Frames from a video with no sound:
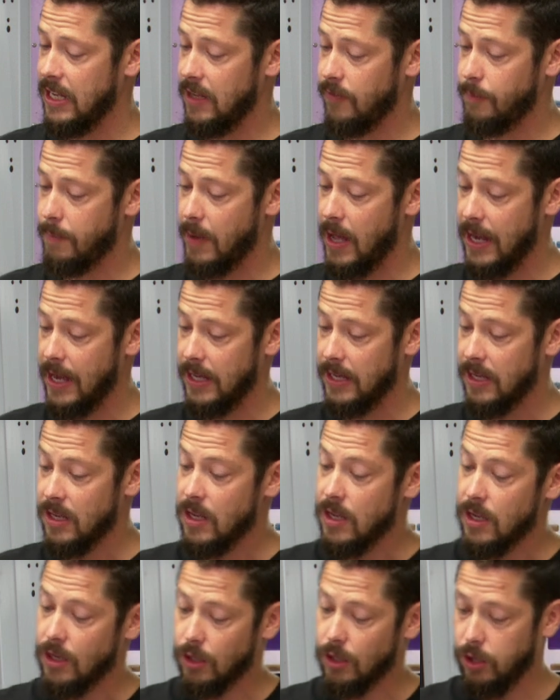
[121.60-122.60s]
if by
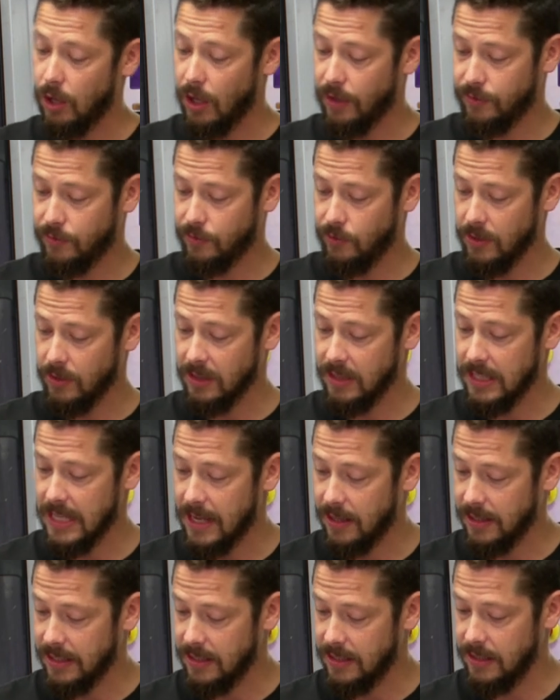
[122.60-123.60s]
clustering
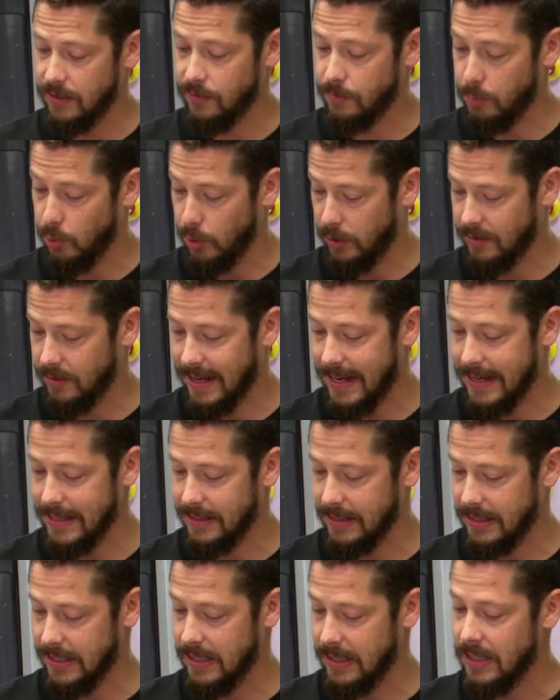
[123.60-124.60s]
the LEDs more
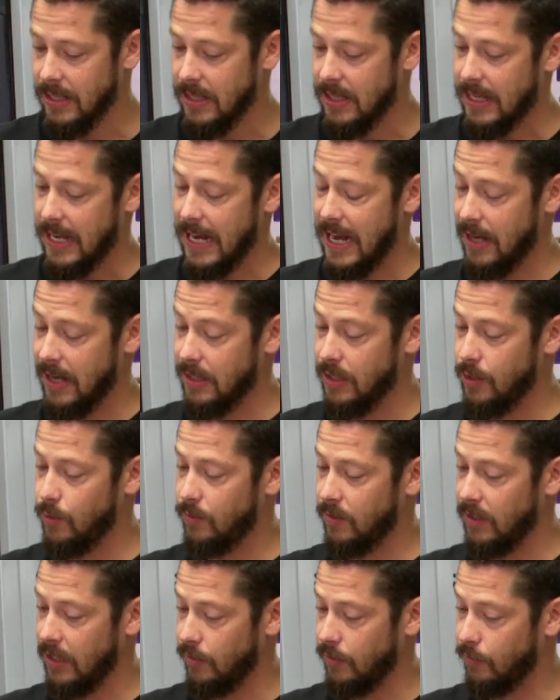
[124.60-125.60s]
tightly and
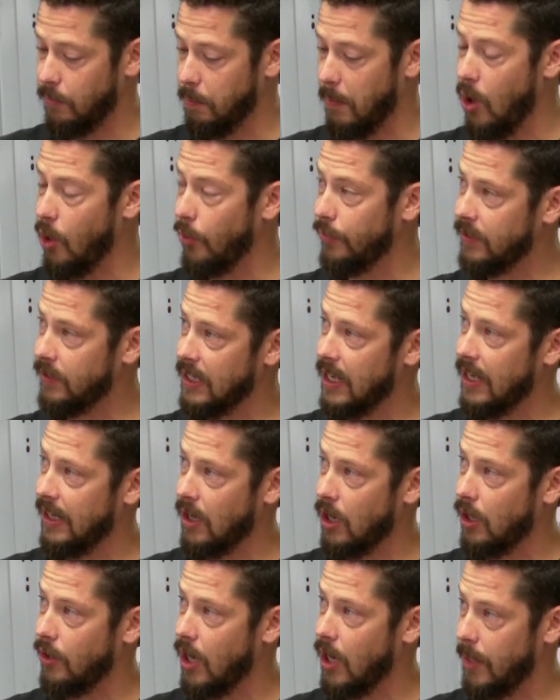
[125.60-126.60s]
using a small
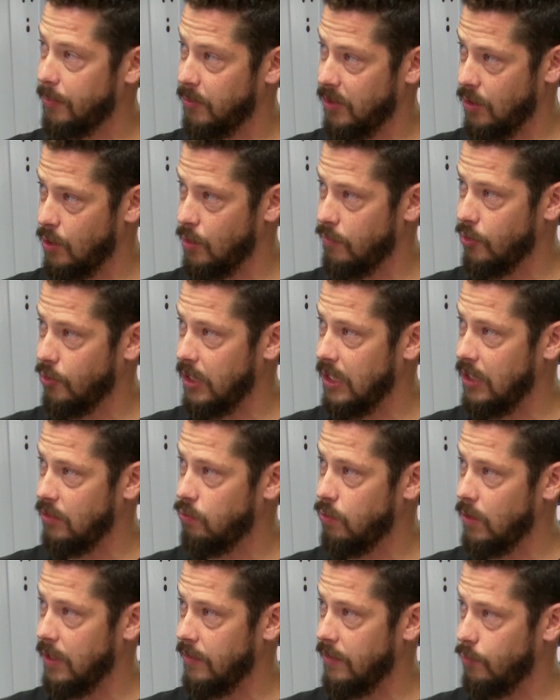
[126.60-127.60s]
TIR optic over
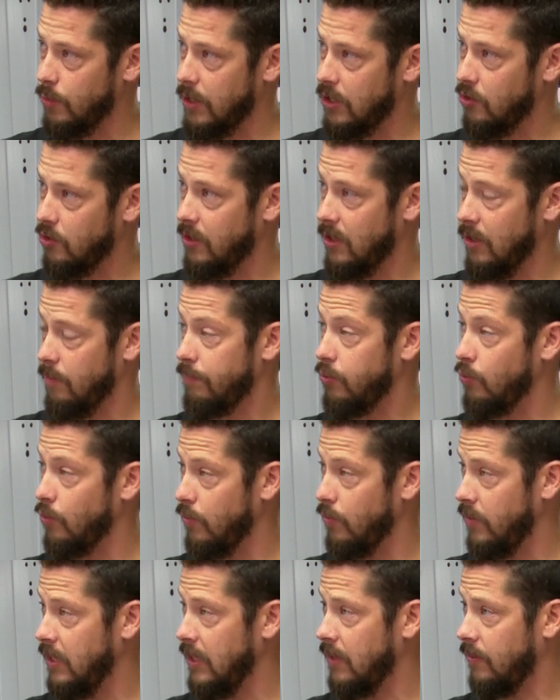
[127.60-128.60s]
each one, if we could
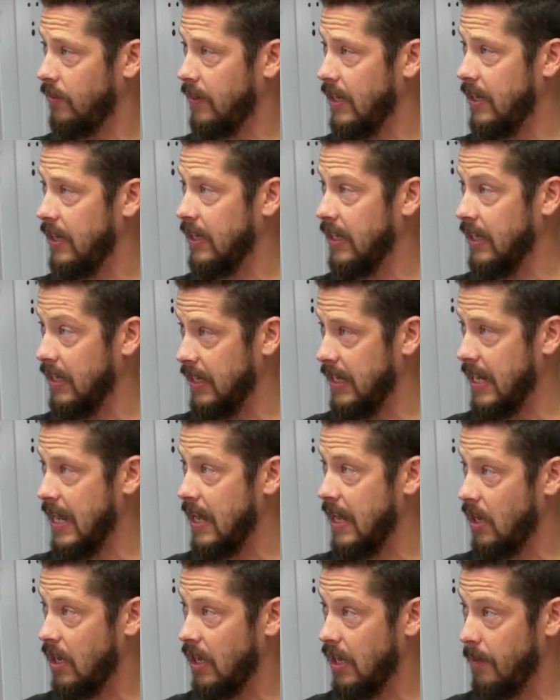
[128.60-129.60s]
improve the aesthetic and
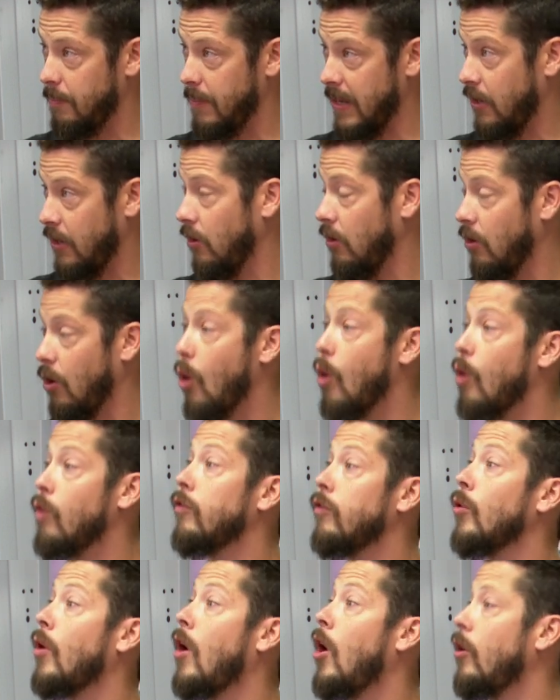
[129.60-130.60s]
get a better
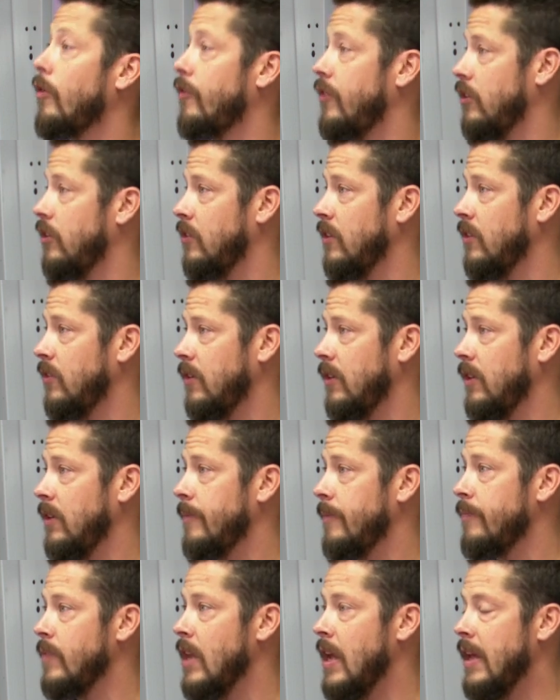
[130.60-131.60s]
overall efficiency.
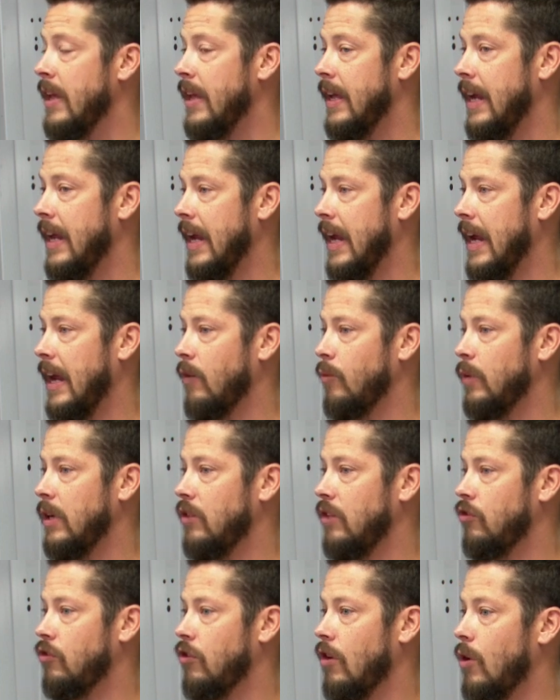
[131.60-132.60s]
And
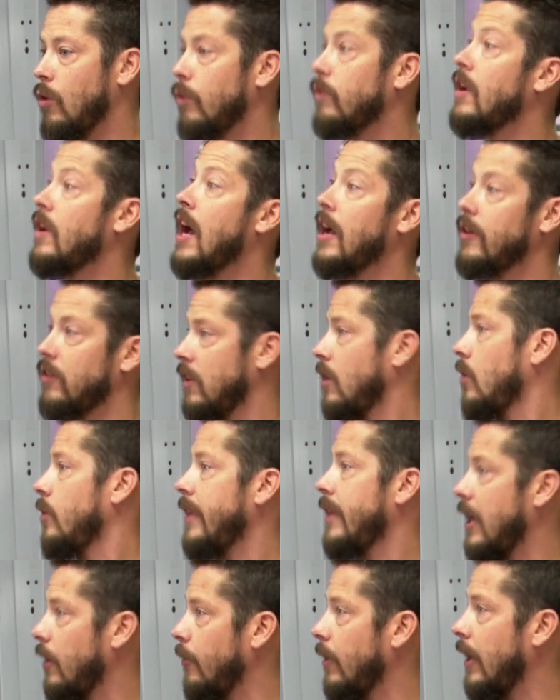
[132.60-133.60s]
we chose not to go that